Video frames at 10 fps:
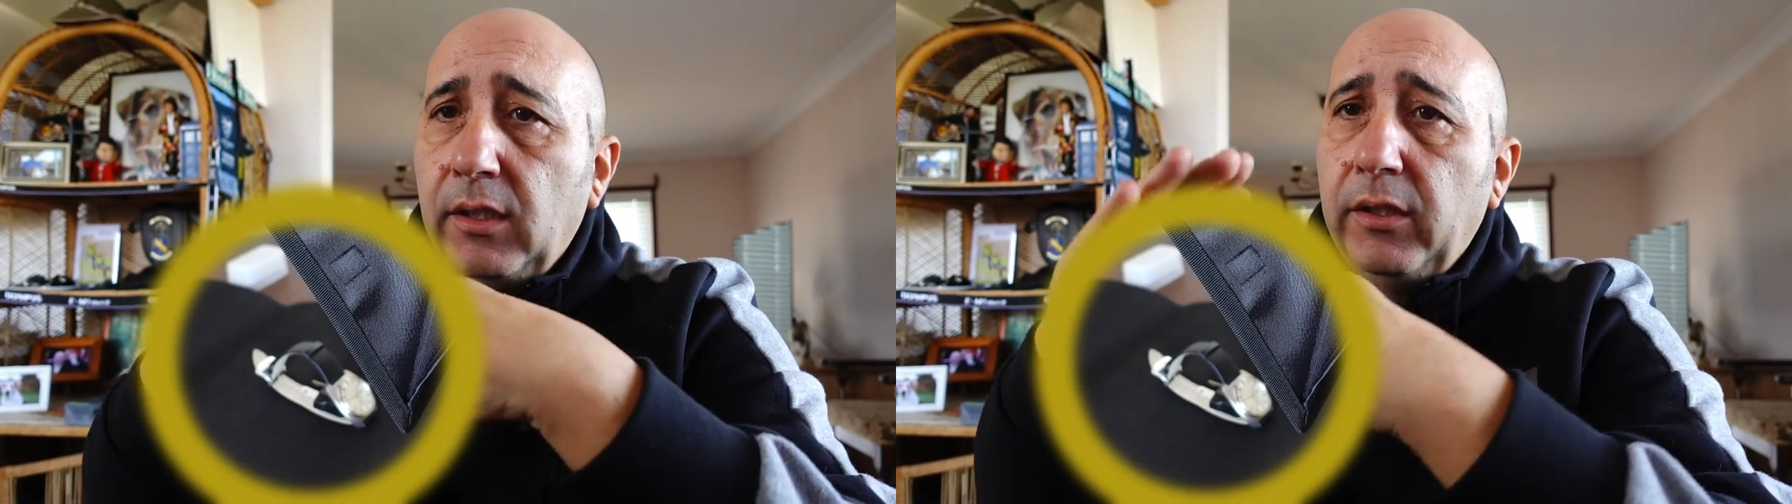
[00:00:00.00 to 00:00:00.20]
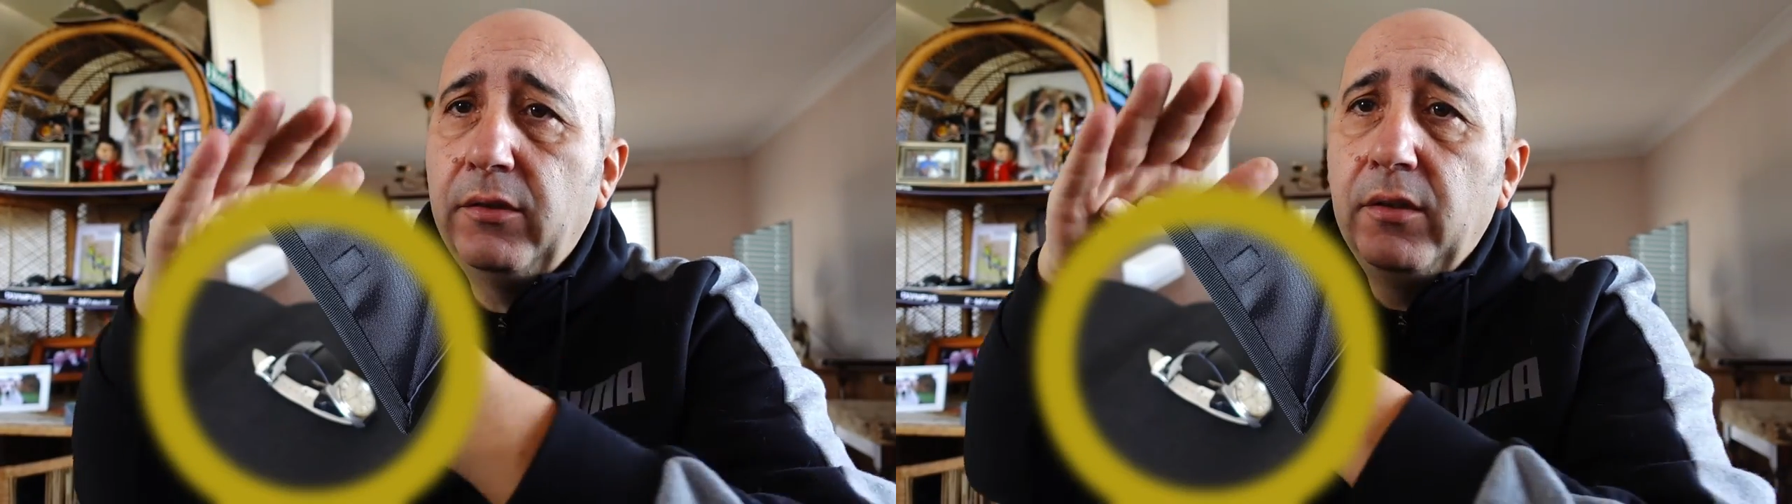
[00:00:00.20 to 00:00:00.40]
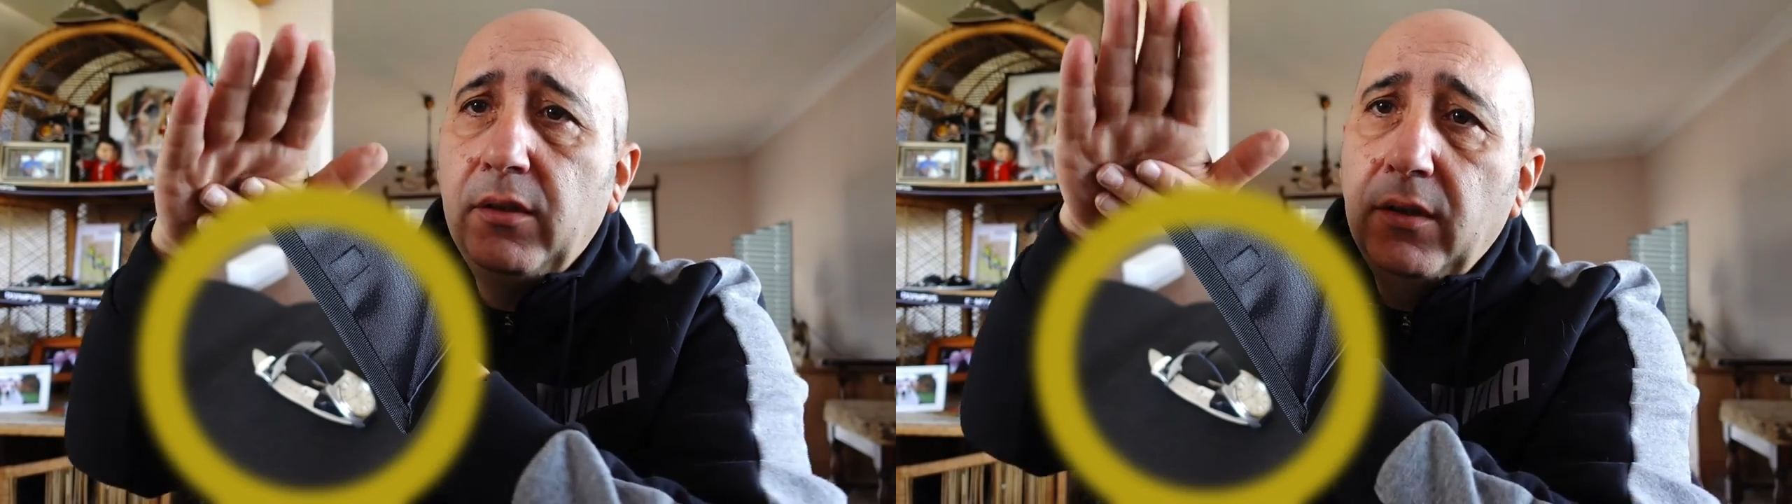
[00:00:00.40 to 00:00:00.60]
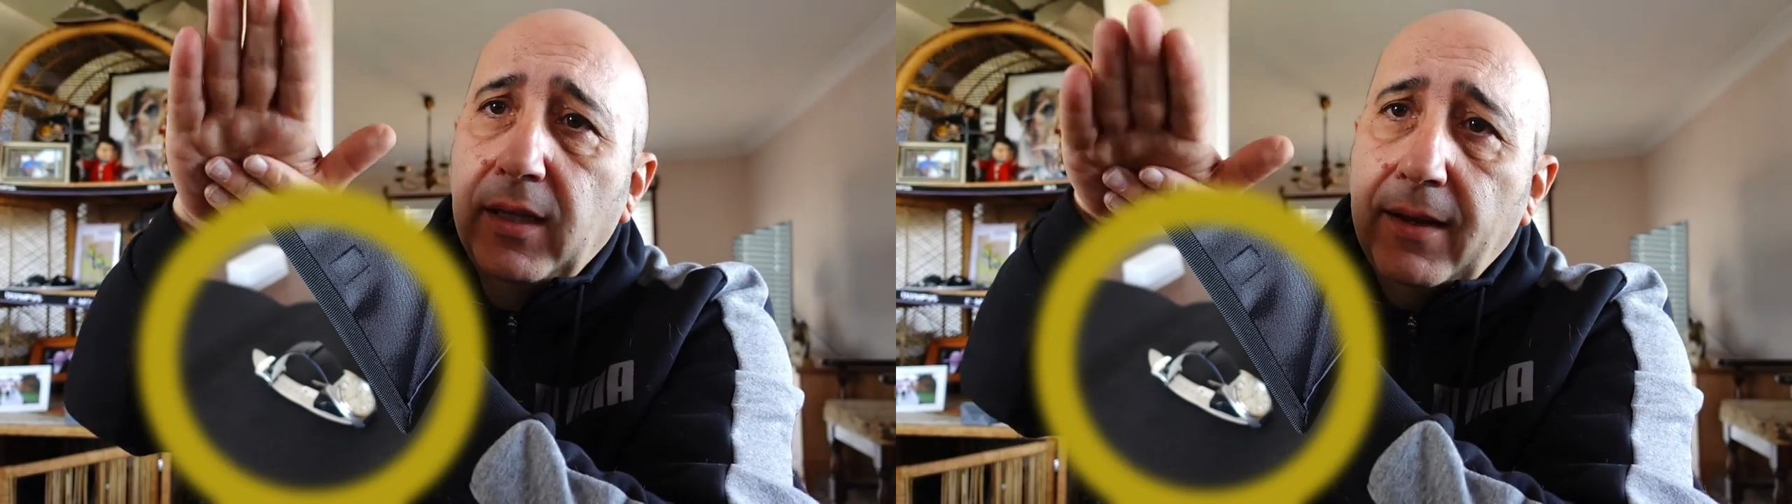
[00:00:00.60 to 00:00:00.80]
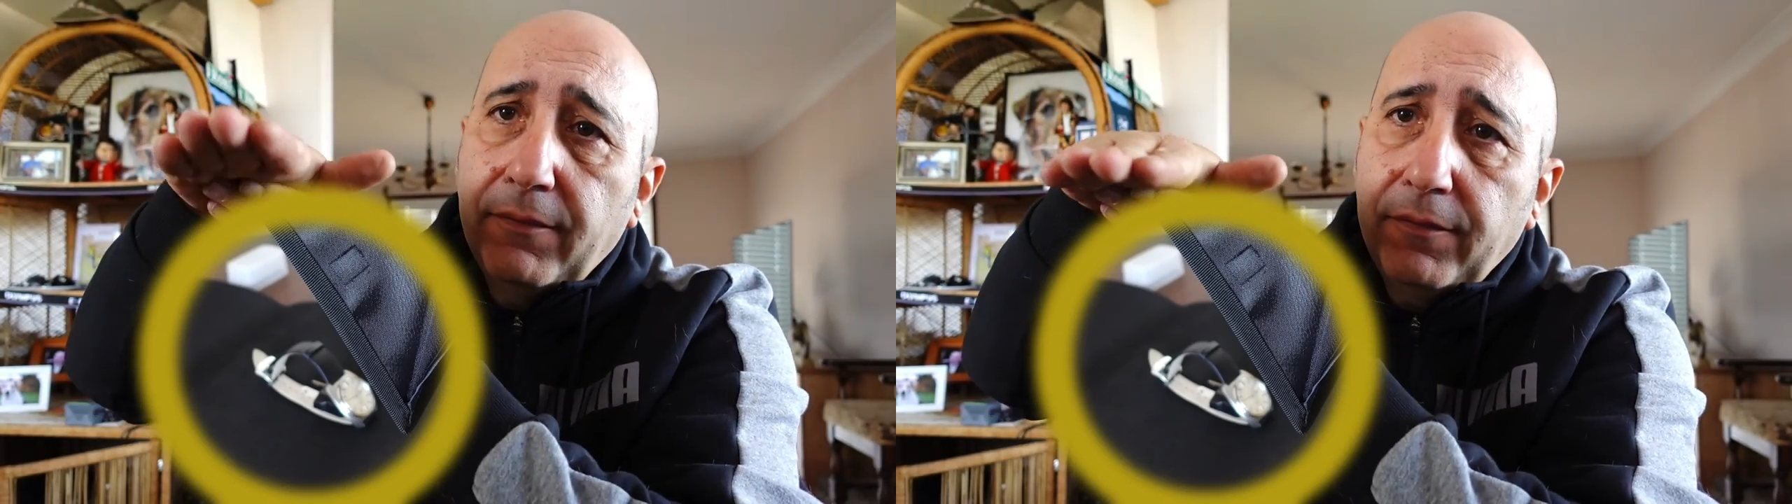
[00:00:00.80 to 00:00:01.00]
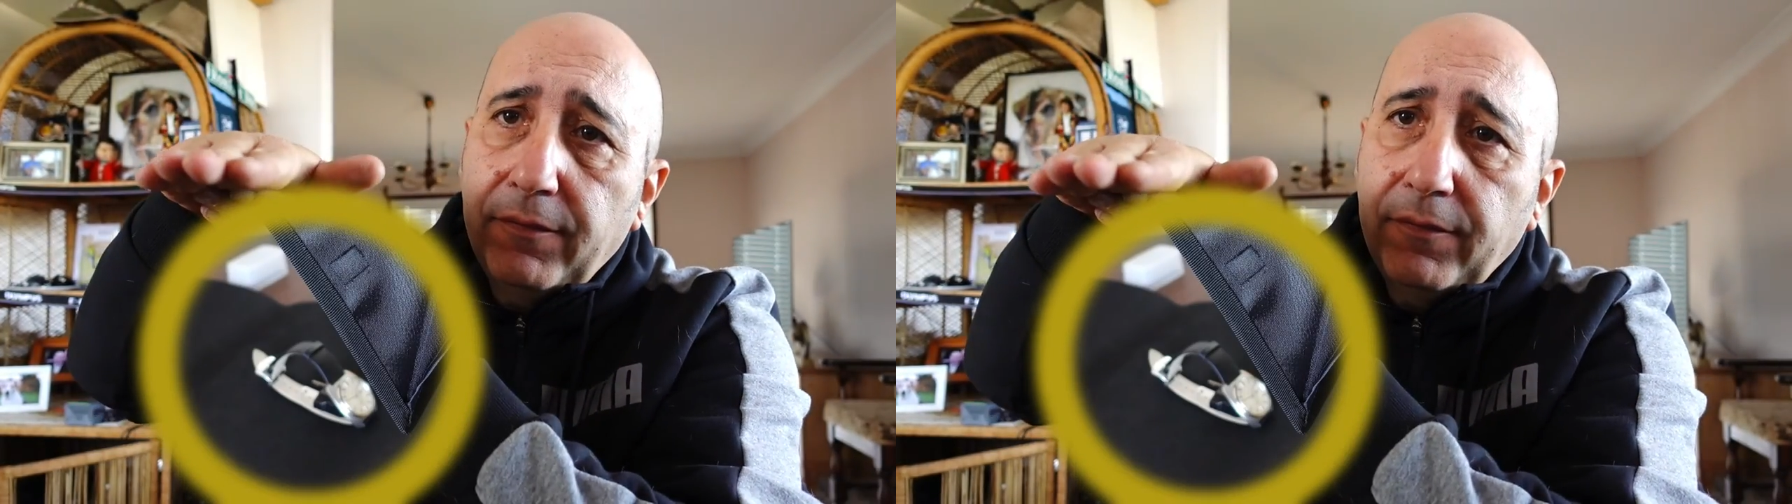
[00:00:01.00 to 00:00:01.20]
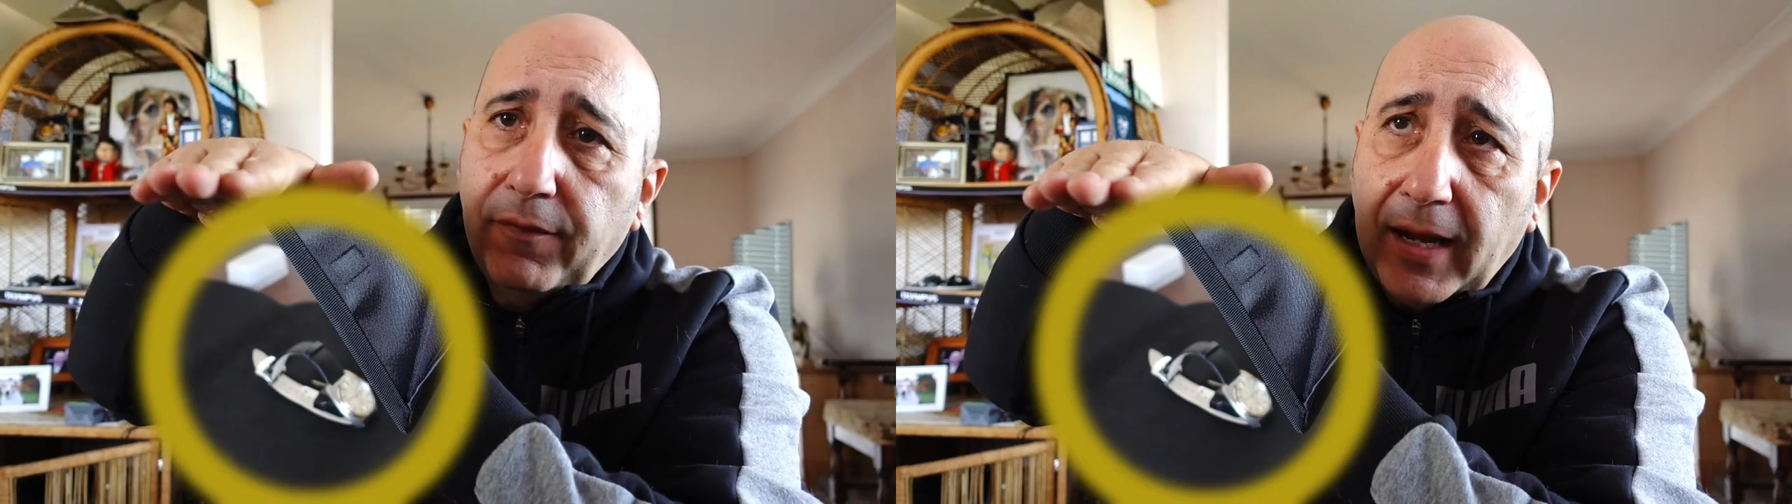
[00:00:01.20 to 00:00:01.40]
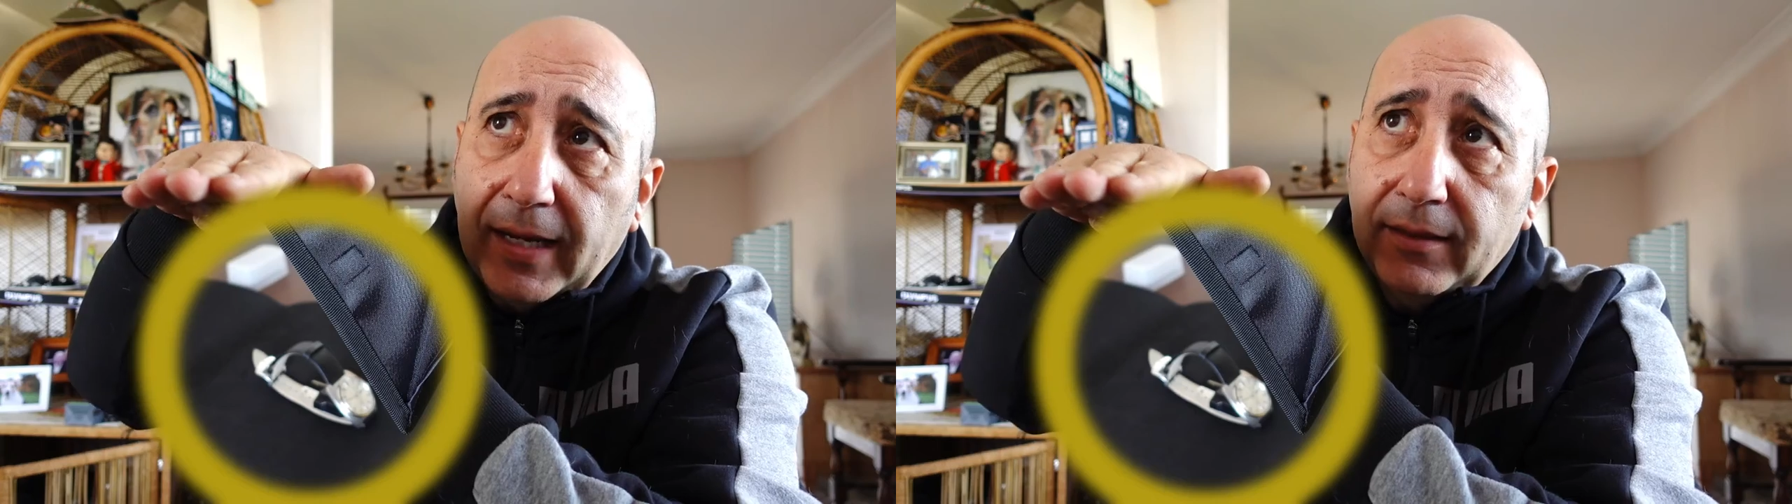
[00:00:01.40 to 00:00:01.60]
isn't that
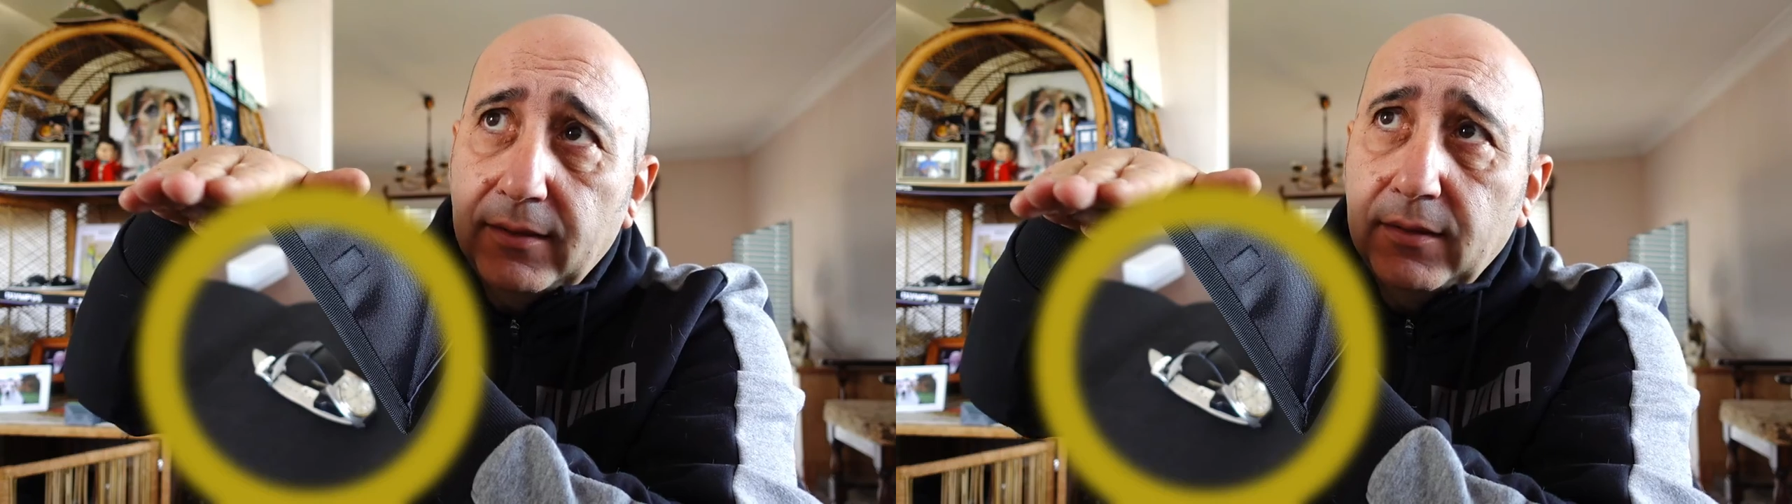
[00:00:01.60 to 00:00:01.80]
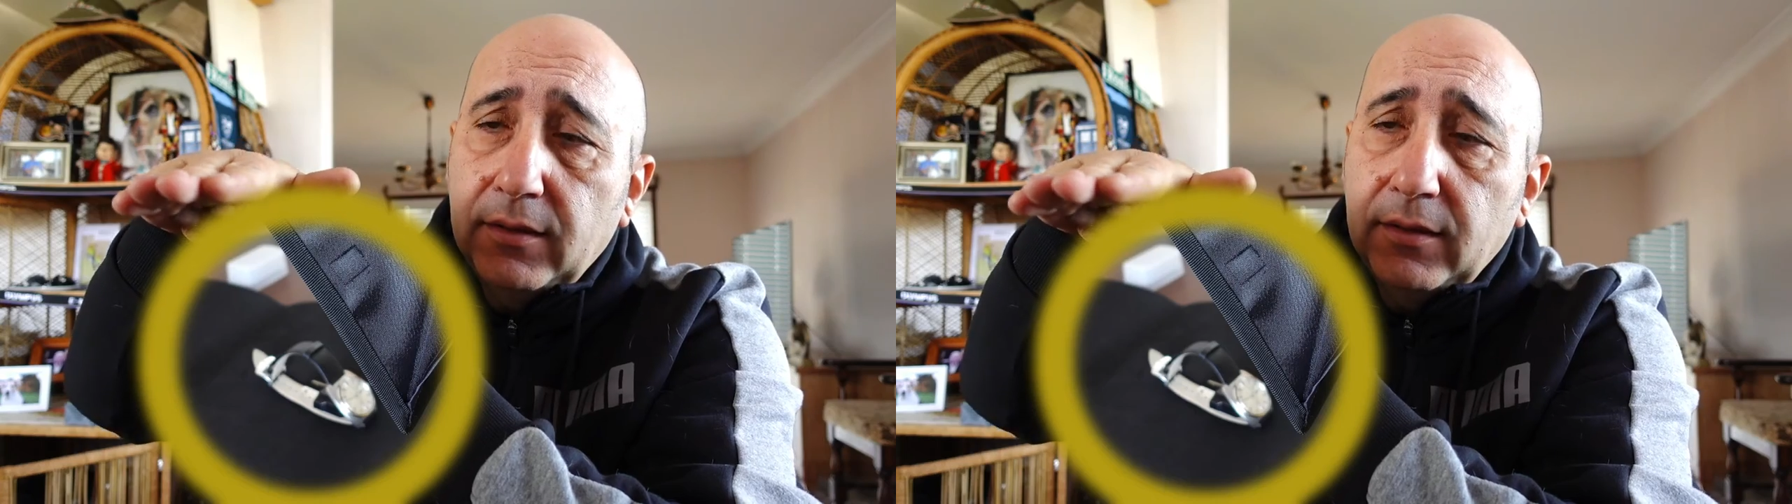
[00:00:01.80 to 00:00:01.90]
flat.